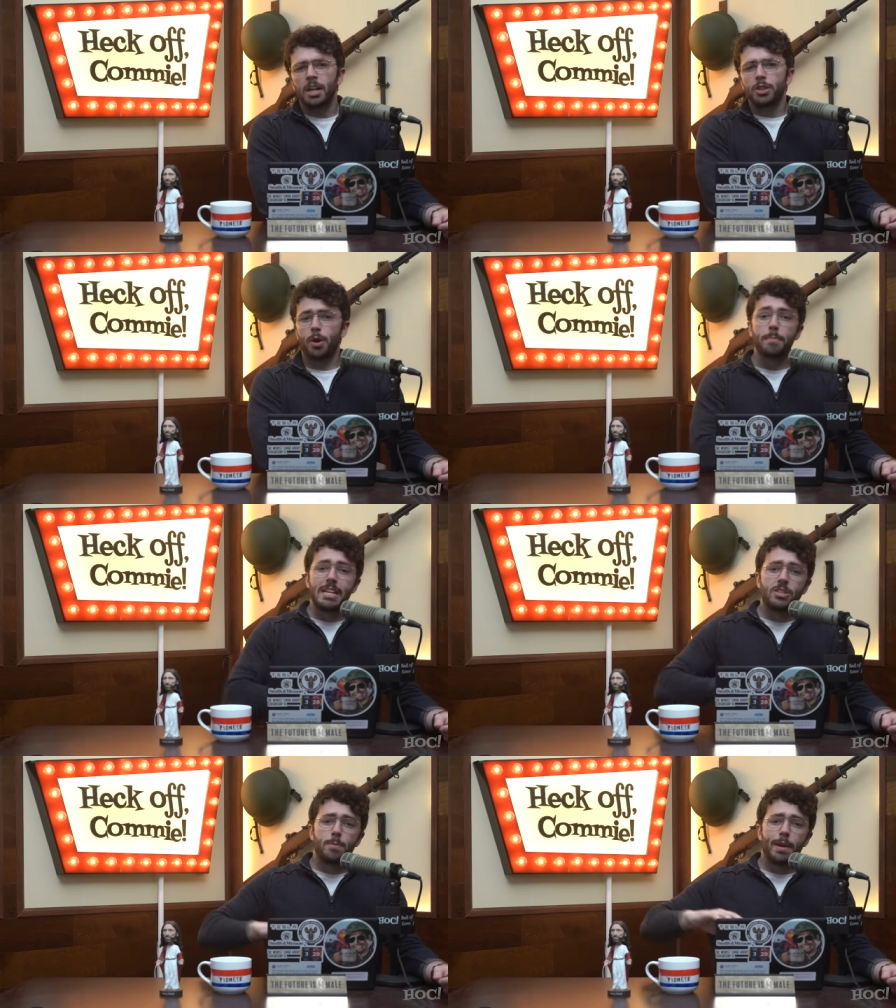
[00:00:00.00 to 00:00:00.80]
Trump
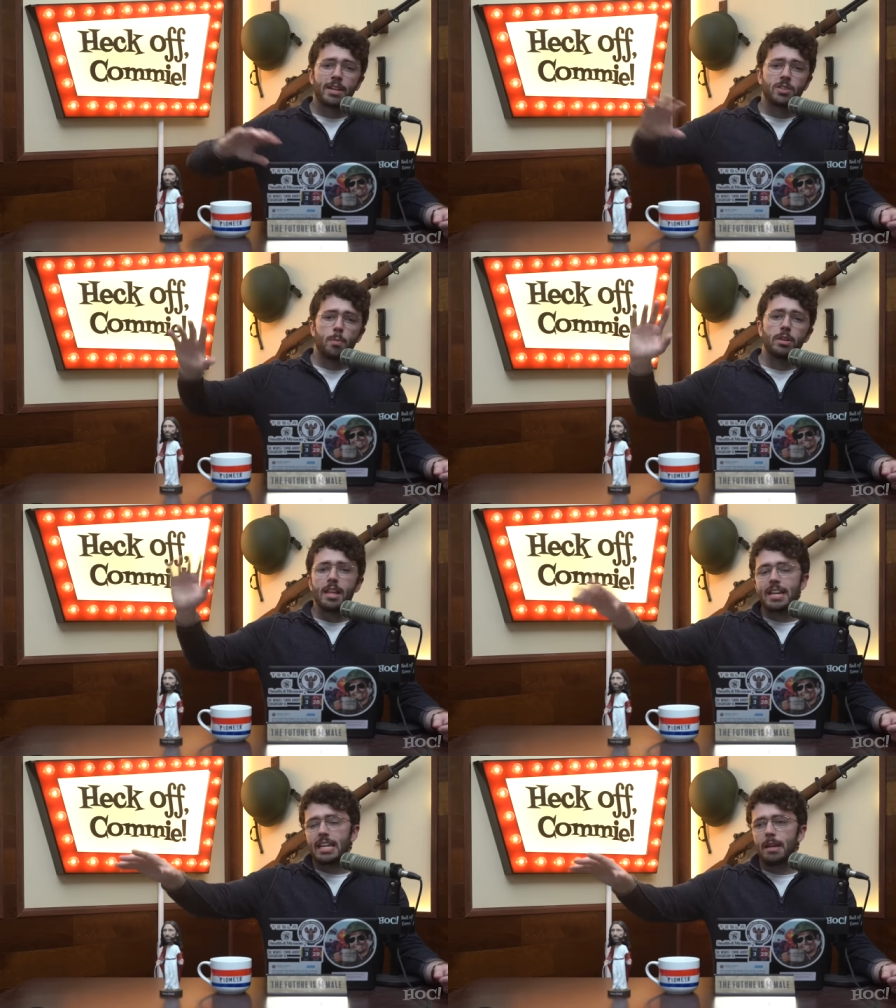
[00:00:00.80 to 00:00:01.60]
needs to pick someone
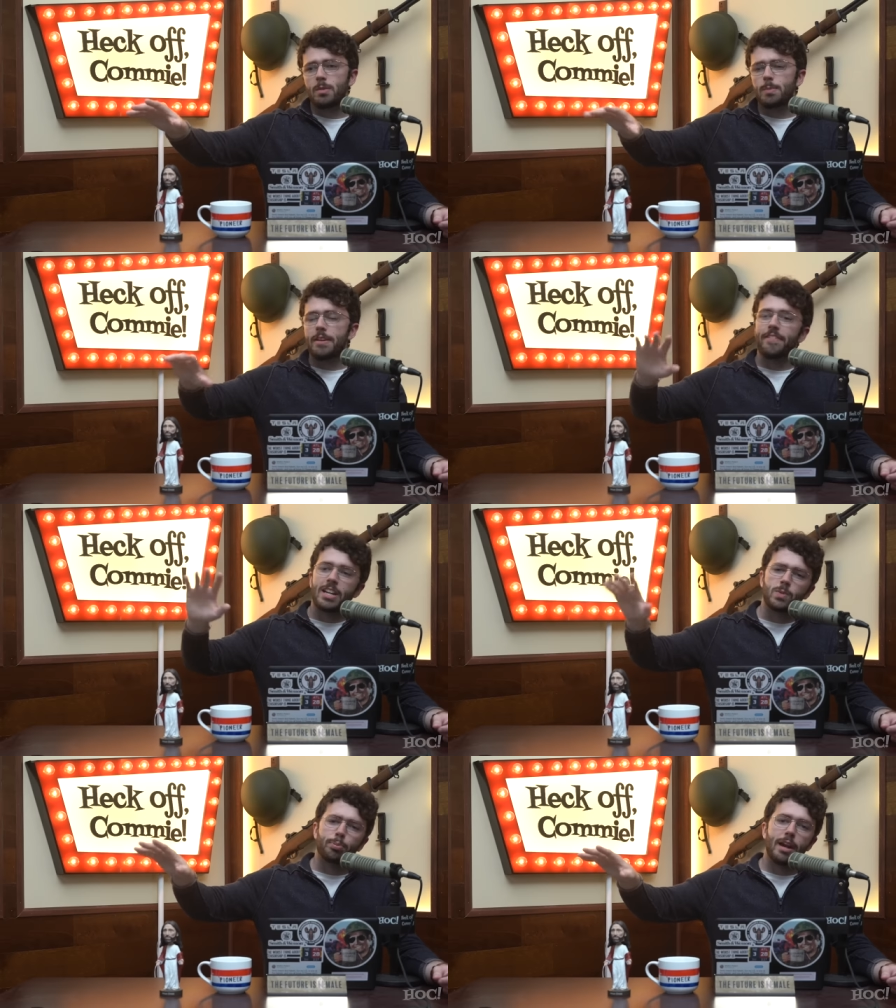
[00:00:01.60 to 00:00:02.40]
like him to be
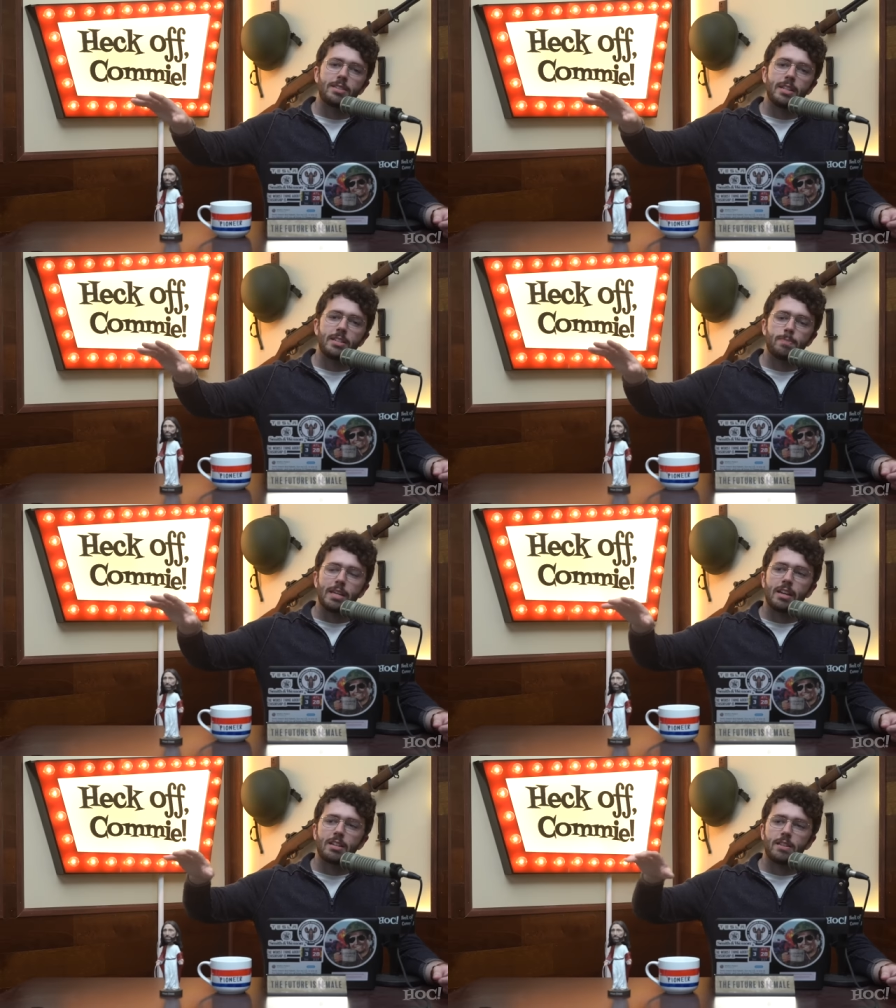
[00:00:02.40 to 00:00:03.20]
vice president
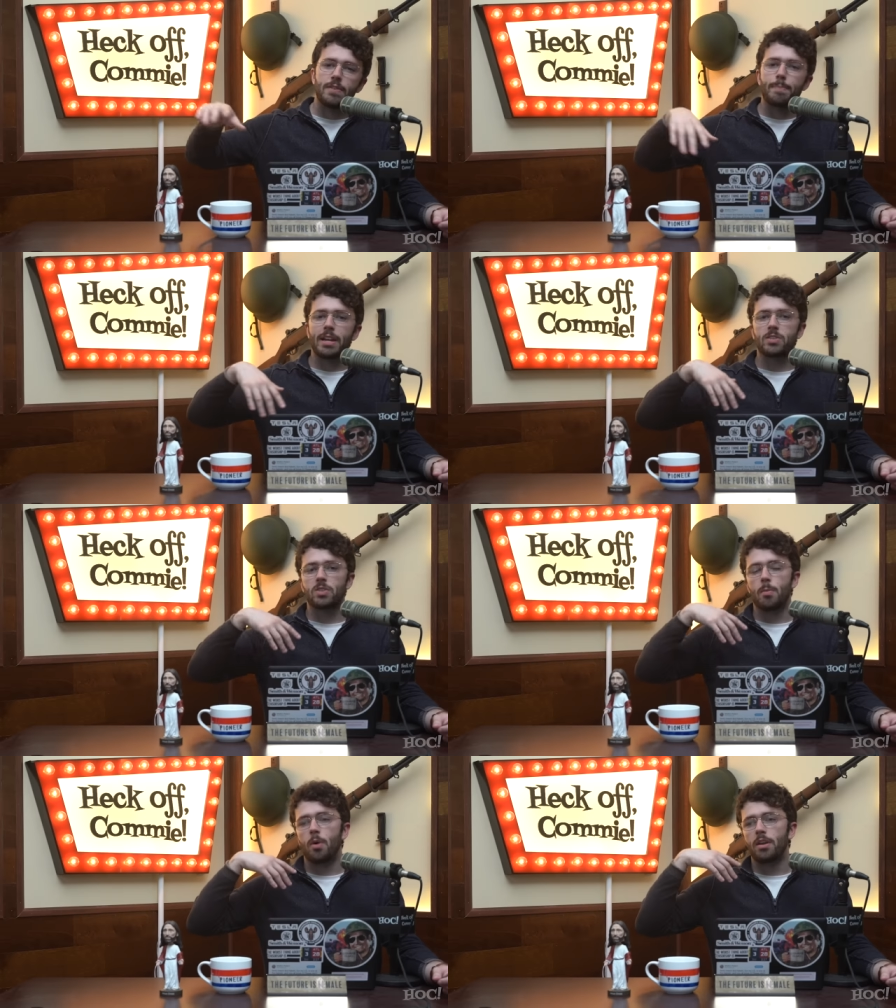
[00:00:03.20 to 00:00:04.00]
because if he picks
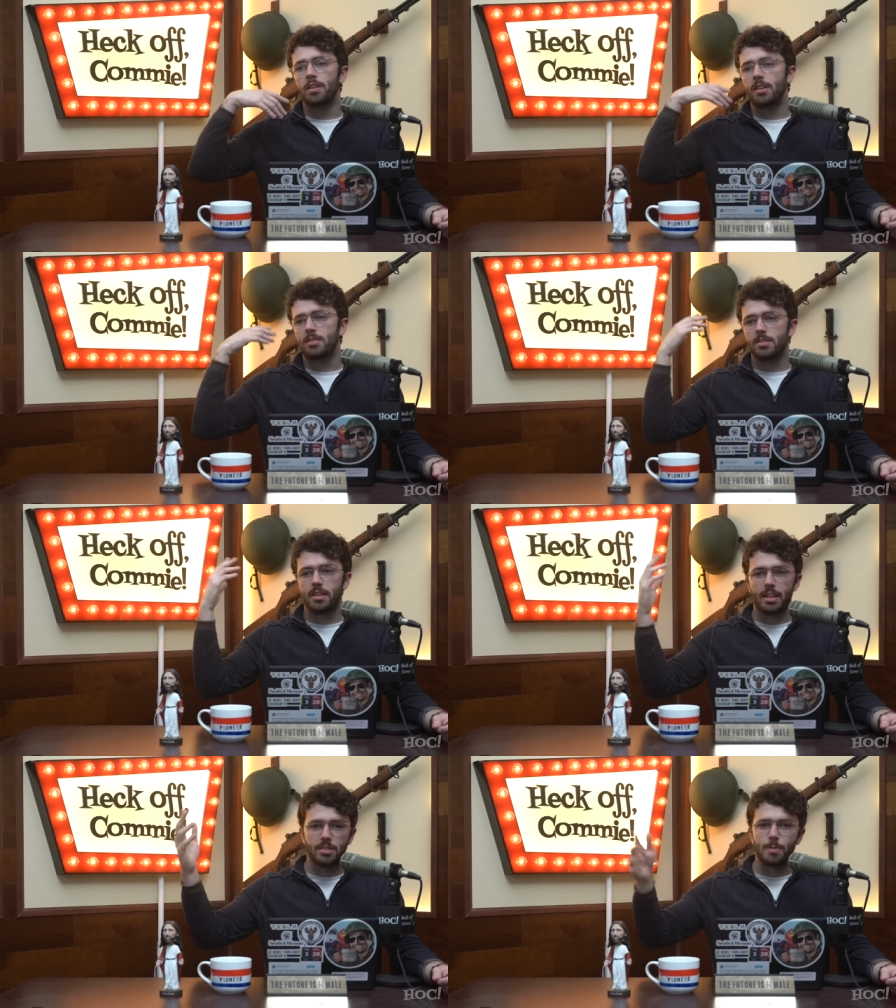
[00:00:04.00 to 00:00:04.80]
someone
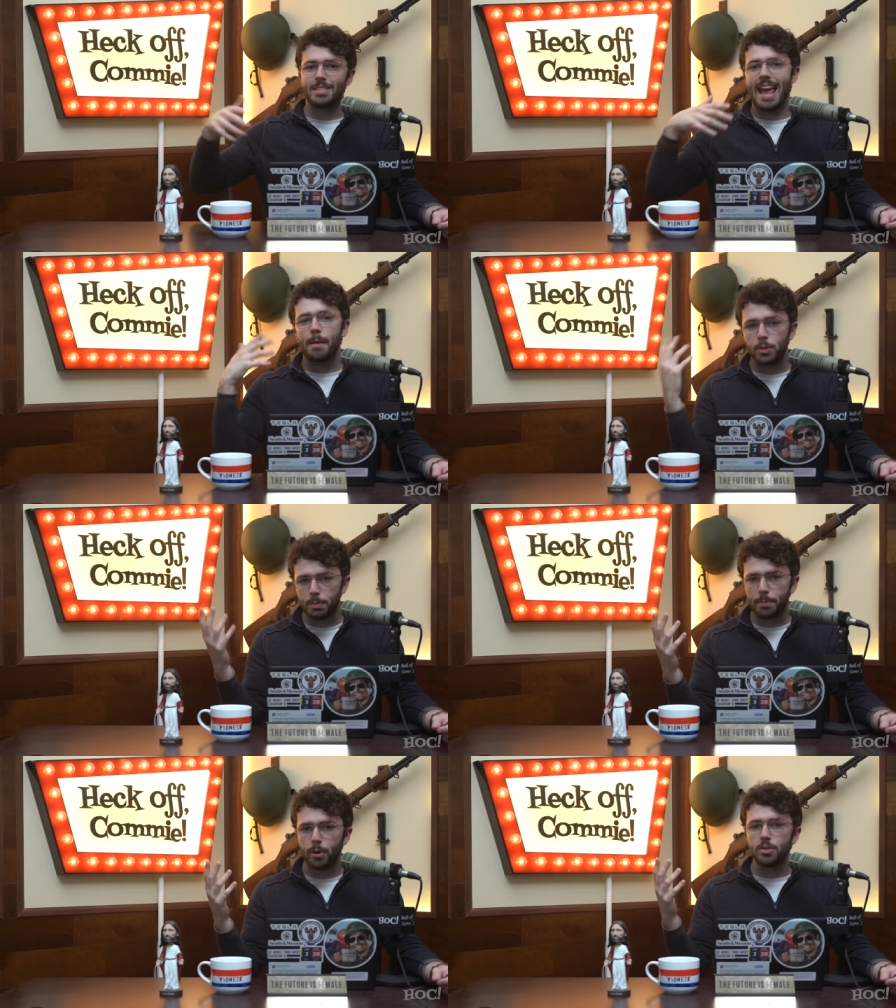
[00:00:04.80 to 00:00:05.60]
that's like some
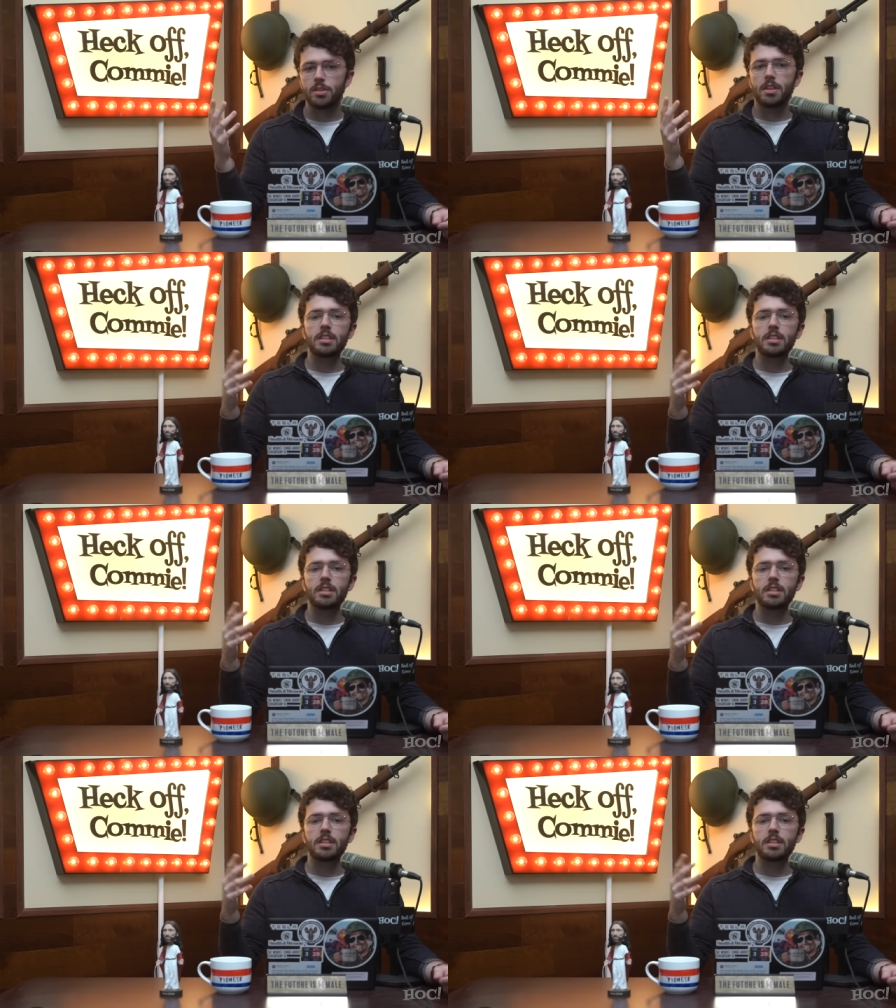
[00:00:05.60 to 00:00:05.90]
establishment person,